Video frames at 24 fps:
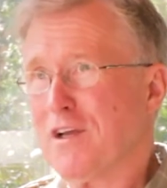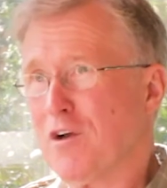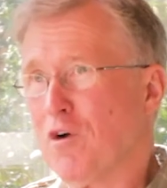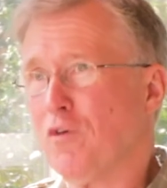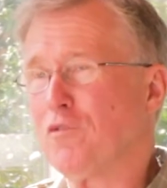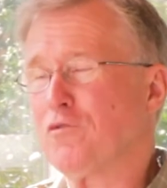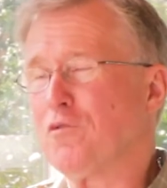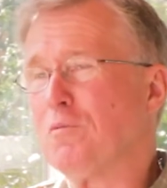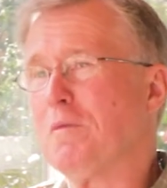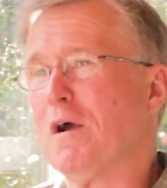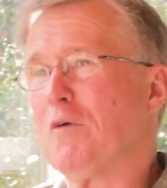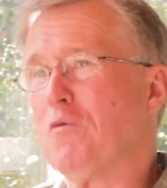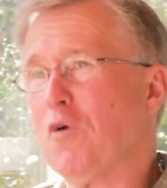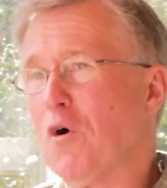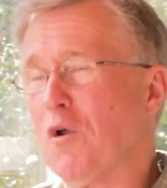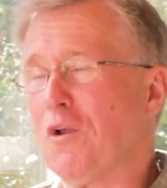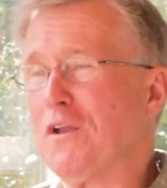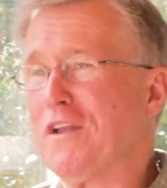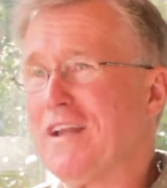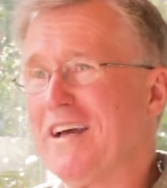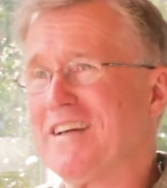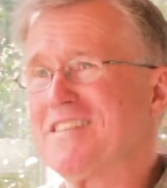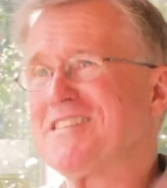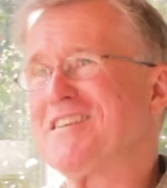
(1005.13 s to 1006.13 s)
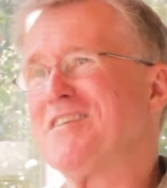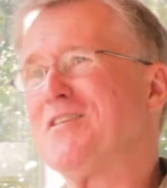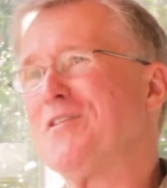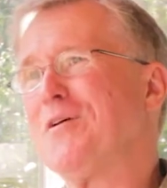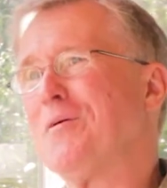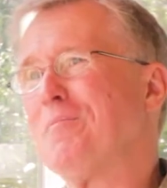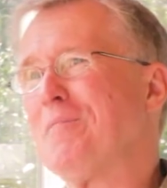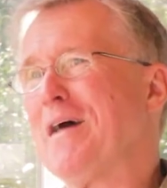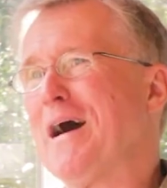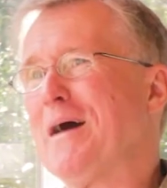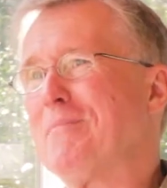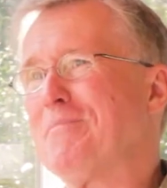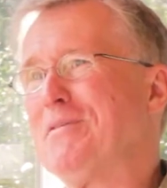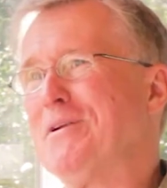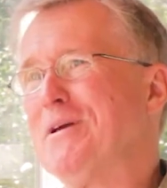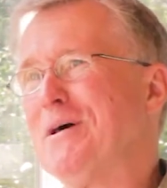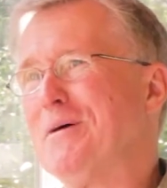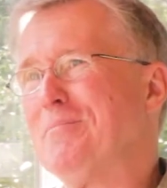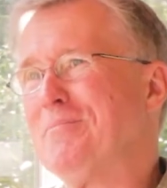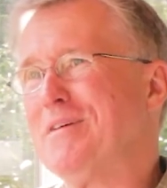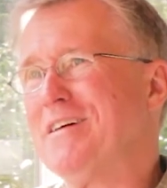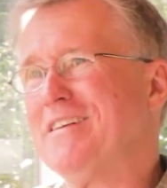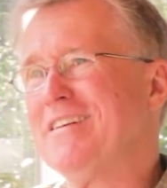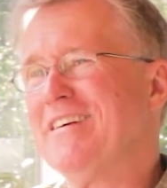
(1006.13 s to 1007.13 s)
through my Rolodex here. They're popping
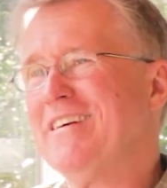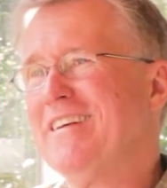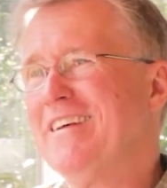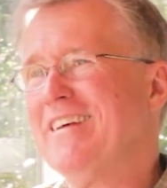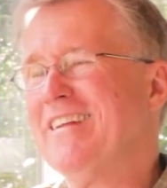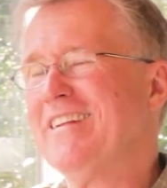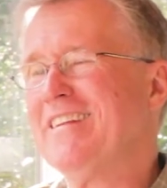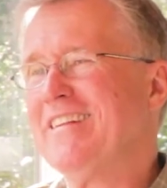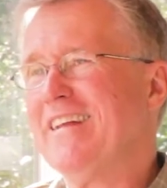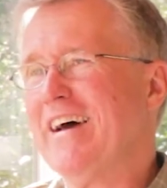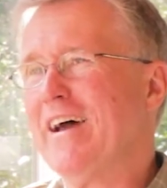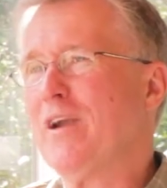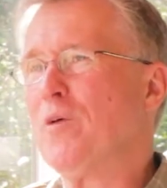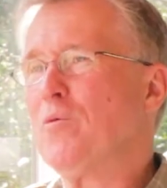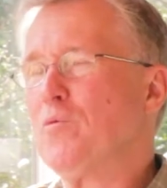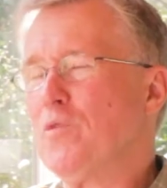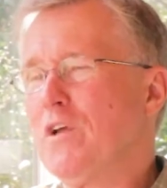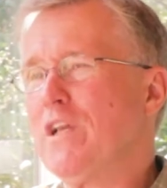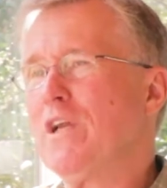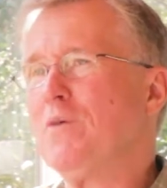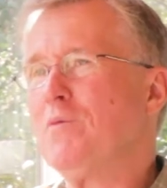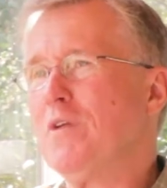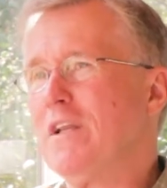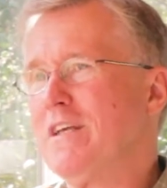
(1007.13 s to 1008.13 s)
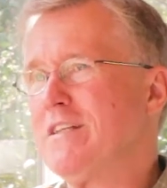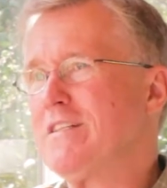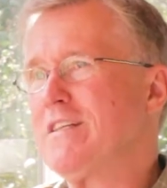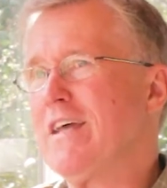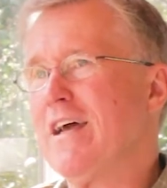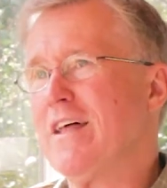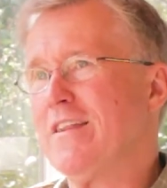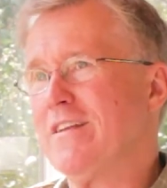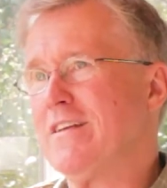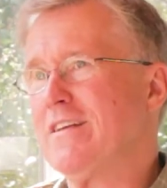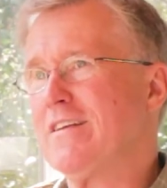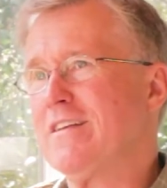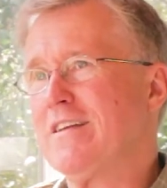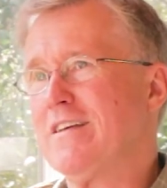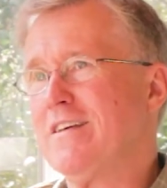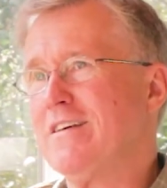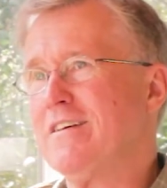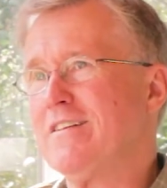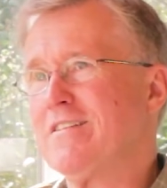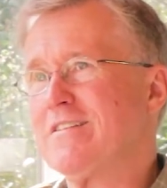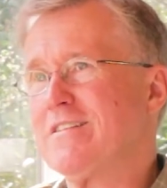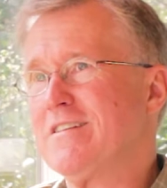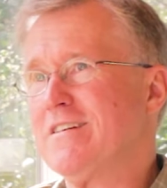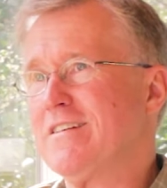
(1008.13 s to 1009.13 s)
up. But a lot of really, really talented
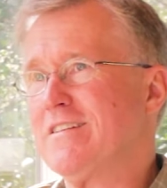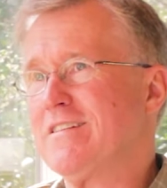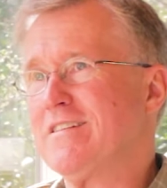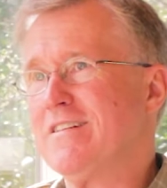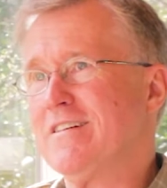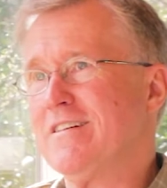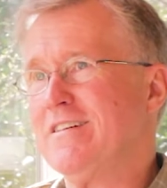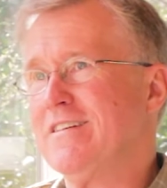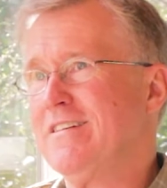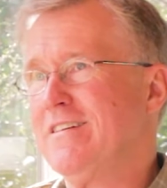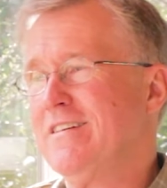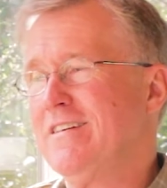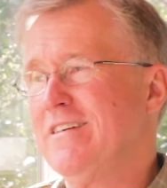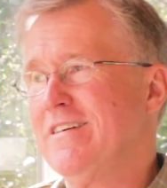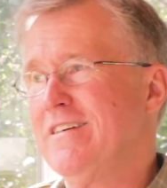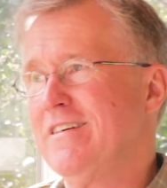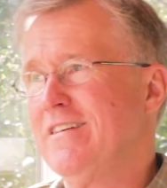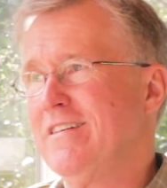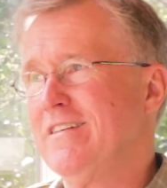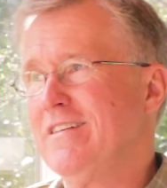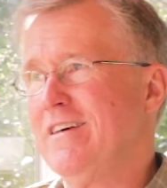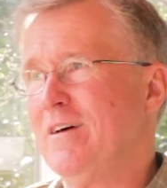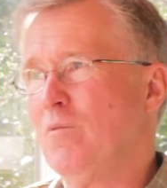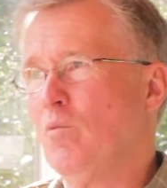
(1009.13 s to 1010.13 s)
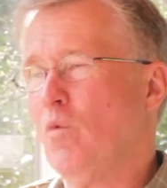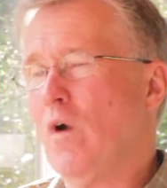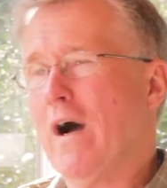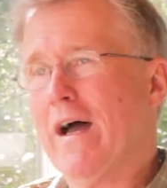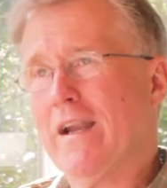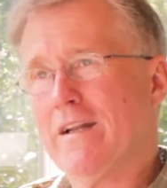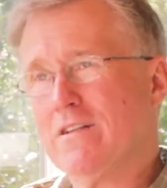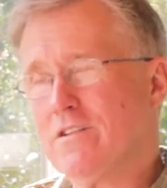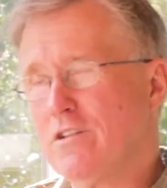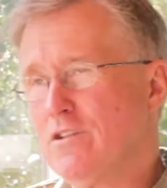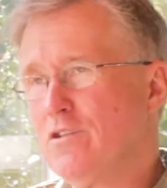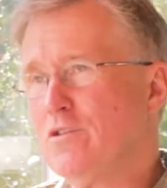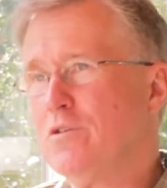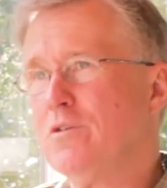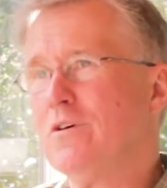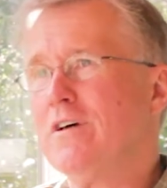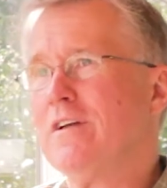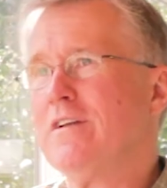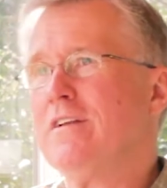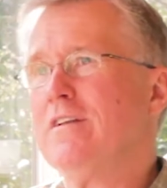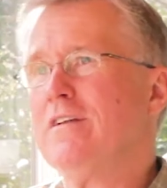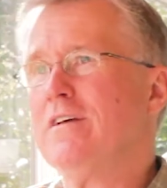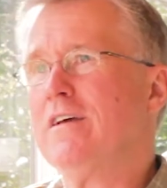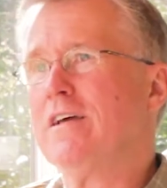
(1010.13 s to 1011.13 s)
kids that wanted to do
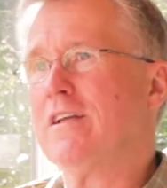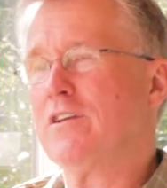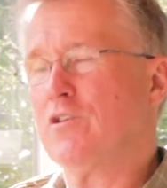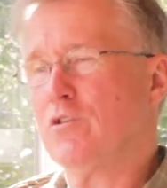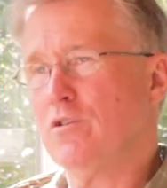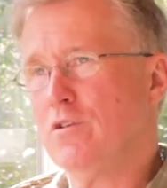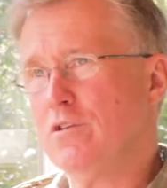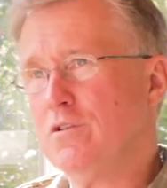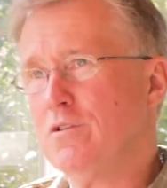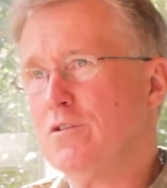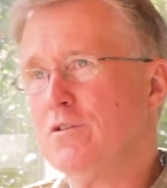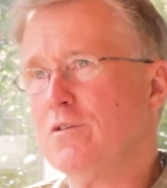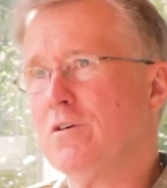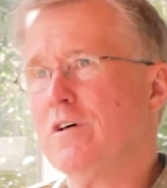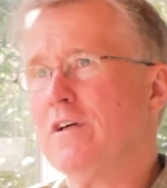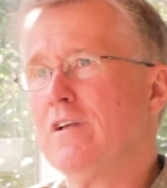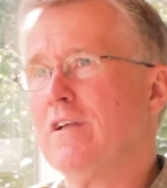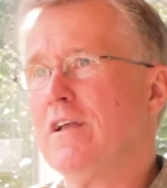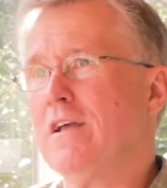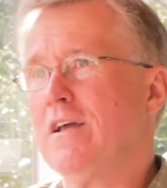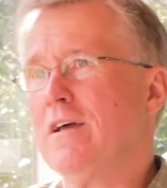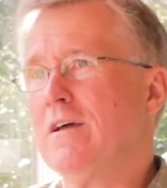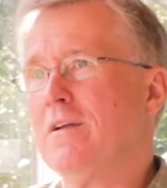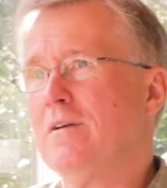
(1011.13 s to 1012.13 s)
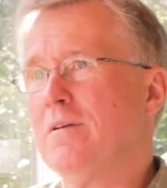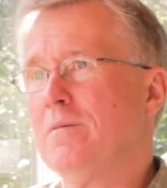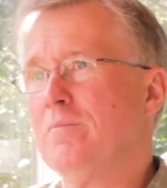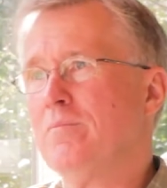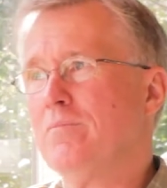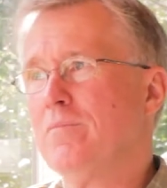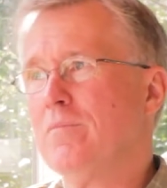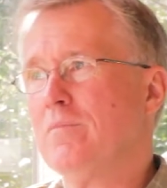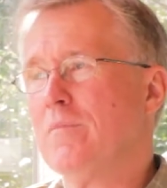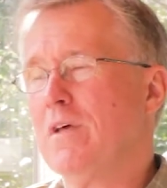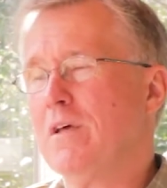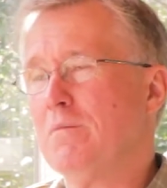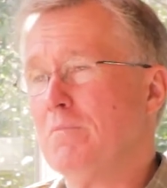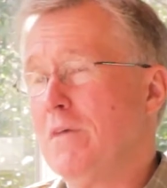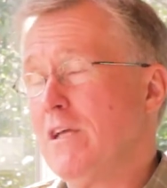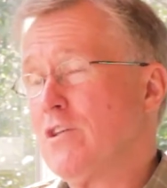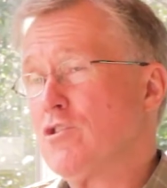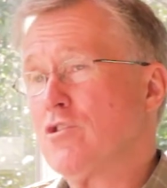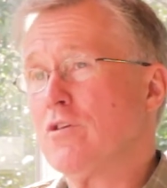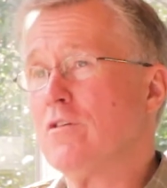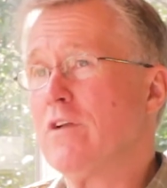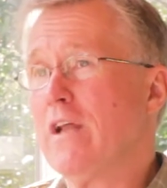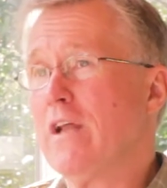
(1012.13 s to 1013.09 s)
it and could do it and made sure it